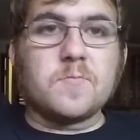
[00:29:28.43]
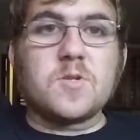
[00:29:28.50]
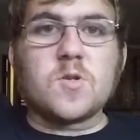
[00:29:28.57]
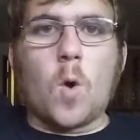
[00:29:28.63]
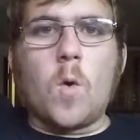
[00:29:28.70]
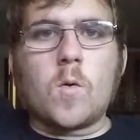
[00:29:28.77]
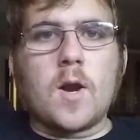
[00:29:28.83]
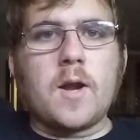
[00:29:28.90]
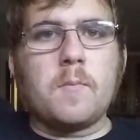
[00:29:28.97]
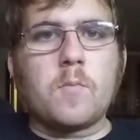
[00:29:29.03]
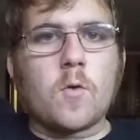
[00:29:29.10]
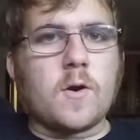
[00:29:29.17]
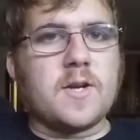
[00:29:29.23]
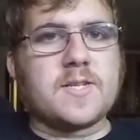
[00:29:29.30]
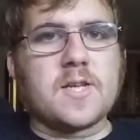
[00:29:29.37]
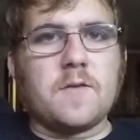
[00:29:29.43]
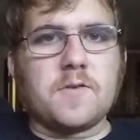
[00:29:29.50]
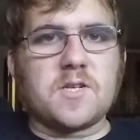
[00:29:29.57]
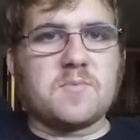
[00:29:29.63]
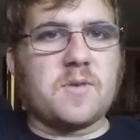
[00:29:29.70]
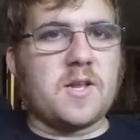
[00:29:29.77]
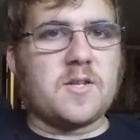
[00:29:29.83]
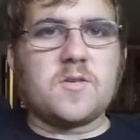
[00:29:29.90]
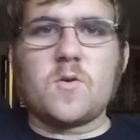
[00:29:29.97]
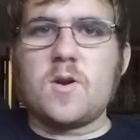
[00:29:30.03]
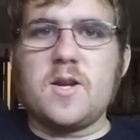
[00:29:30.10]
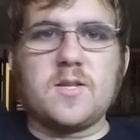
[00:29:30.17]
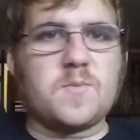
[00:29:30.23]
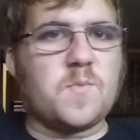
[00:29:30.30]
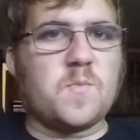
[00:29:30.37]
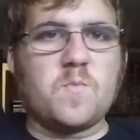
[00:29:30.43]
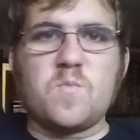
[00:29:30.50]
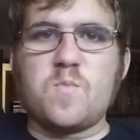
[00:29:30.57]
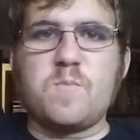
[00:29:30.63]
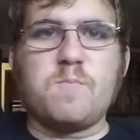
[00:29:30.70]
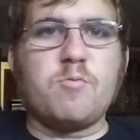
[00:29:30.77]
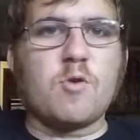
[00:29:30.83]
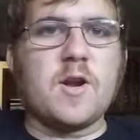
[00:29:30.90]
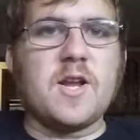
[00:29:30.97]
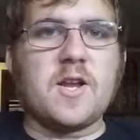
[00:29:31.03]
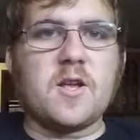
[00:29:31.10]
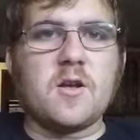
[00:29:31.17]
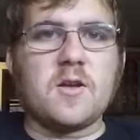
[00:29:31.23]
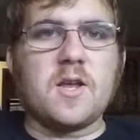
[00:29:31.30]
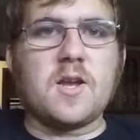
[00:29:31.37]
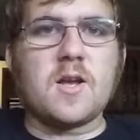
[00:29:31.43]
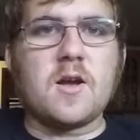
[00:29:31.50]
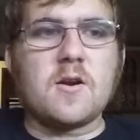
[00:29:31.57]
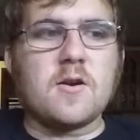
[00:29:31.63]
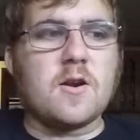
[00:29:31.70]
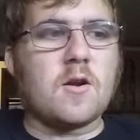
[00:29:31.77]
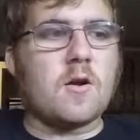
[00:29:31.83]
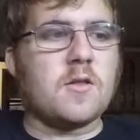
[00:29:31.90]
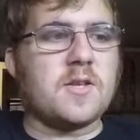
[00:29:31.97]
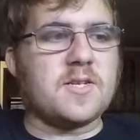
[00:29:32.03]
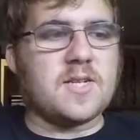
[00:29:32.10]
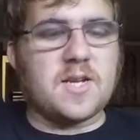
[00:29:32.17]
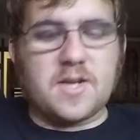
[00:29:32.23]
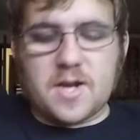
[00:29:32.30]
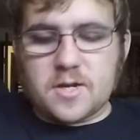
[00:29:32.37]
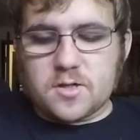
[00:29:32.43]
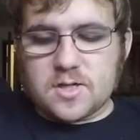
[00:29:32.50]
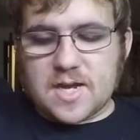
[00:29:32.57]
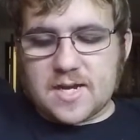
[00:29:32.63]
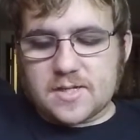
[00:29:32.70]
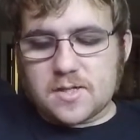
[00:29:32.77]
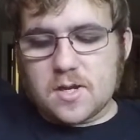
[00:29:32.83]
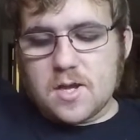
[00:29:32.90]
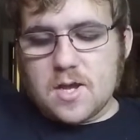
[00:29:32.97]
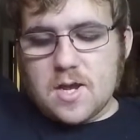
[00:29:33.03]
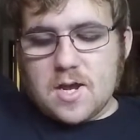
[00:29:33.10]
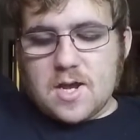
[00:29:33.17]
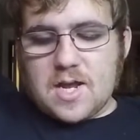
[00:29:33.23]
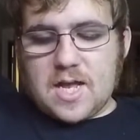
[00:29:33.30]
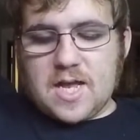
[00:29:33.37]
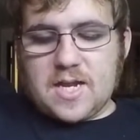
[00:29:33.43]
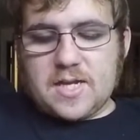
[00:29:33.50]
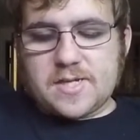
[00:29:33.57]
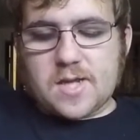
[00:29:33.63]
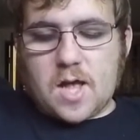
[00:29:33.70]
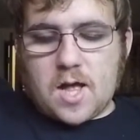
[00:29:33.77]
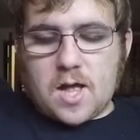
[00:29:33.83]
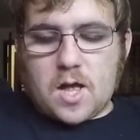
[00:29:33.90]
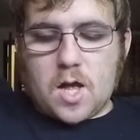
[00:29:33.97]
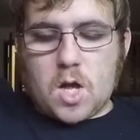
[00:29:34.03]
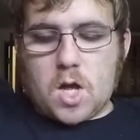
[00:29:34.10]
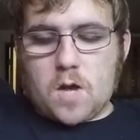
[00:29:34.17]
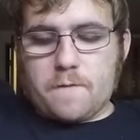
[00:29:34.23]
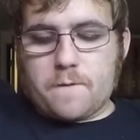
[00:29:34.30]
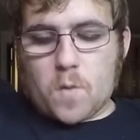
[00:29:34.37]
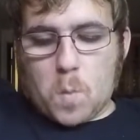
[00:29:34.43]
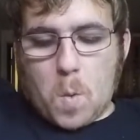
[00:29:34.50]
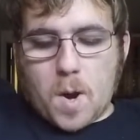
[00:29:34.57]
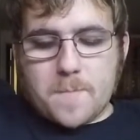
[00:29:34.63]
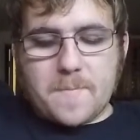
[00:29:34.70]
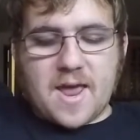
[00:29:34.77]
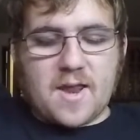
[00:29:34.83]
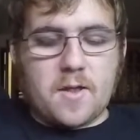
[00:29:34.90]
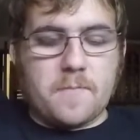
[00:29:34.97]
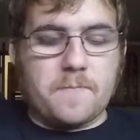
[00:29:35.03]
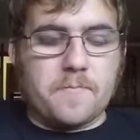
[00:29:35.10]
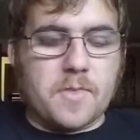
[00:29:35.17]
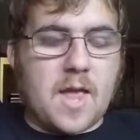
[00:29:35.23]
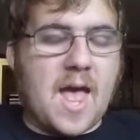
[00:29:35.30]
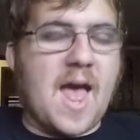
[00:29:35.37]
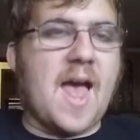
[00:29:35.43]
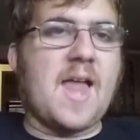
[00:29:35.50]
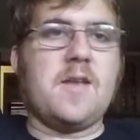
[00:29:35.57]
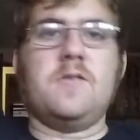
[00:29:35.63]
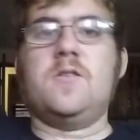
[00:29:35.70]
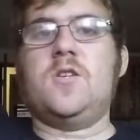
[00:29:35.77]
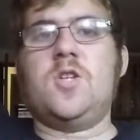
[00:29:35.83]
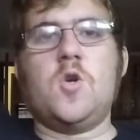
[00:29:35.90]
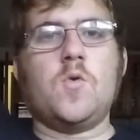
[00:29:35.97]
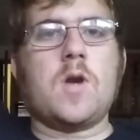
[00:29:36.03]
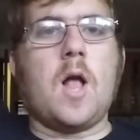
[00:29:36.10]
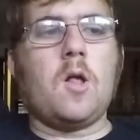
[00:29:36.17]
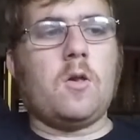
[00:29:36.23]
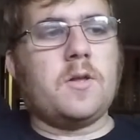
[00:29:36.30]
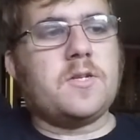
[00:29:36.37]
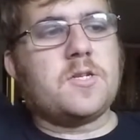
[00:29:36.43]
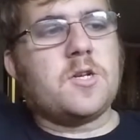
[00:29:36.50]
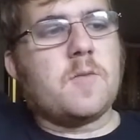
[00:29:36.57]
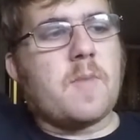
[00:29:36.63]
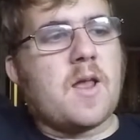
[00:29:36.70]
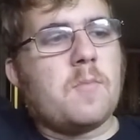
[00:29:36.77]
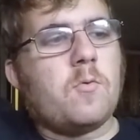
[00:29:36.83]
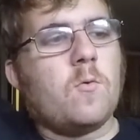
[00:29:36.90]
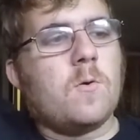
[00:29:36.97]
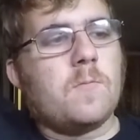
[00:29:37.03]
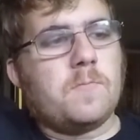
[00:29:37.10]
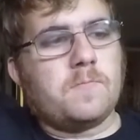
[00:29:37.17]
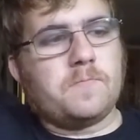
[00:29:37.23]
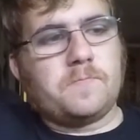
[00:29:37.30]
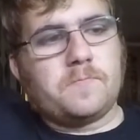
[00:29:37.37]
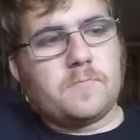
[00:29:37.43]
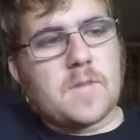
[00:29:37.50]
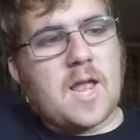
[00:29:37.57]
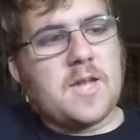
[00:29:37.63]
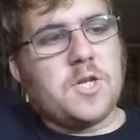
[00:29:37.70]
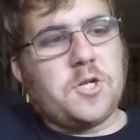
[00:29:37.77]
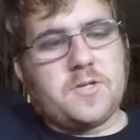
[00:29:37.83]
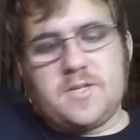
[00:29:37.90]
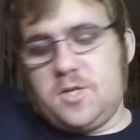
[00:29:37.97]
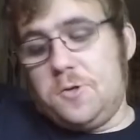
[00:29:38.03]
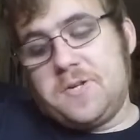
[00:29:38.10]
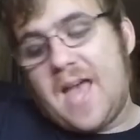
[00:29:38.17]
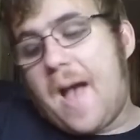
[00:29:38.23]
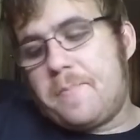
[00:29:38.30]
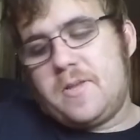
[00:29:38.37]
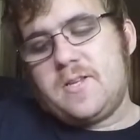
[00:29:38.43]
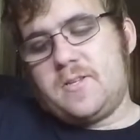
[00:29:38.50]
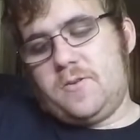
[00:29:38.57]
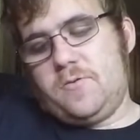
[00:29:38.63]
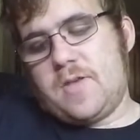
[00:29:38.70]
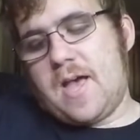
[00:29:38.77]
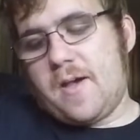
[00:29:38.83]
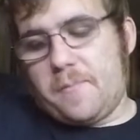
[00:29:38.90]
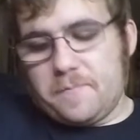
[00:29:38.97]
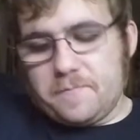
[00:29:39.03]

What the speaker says: Soul Ring, pretty self-explanatory. It's pretty cookie-cutter in all these EDH decks. It is for 1 mana, add 2 colorless to your mana pool, and you tap it to do that.